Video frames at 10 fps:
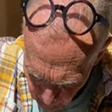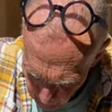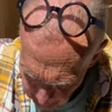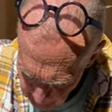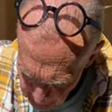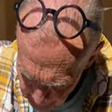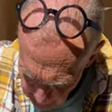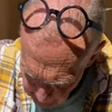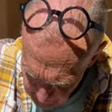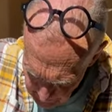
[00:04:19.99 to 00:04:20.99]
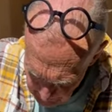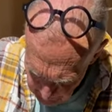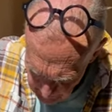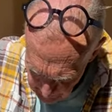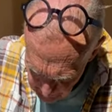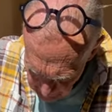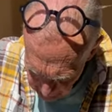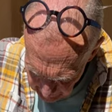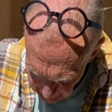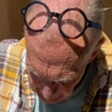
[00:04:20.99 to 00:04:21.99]
offering the pieces.
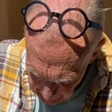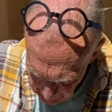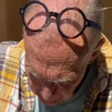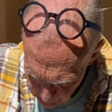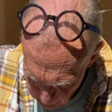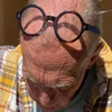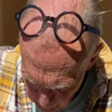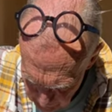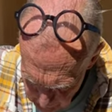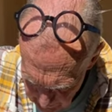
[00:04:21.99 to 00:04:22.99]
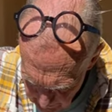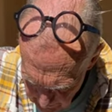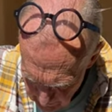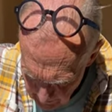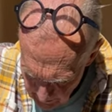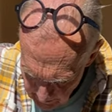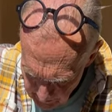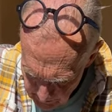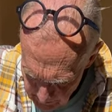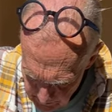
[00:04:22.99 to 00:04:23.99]
And that wood there
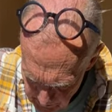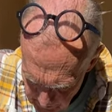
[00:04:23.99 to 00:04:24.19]
is